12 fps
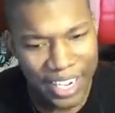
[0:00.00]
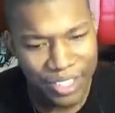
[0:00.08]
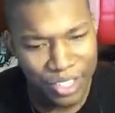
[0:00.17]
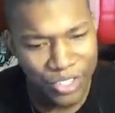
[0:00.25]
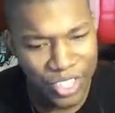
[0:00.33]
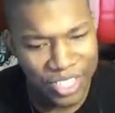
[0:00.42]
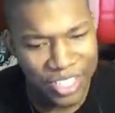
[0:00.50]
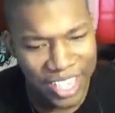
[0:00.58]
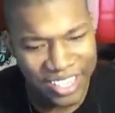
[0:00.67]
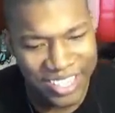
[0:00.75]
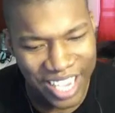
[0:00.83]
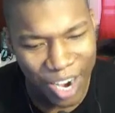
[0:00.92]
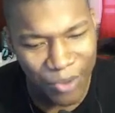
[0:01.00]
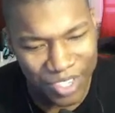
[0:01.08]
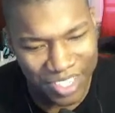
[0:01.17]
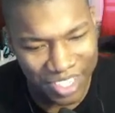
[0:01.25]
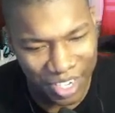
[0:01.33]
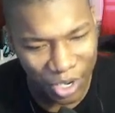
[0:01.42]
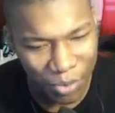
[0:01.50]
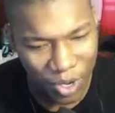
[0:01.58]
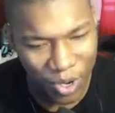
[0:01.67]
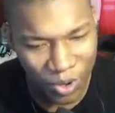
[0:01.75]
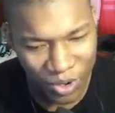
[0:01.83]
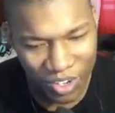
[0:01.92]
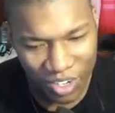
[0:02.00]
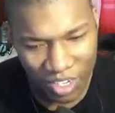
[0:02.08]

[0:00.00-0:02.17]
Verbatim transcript: they got the GTA sirens in here, bro?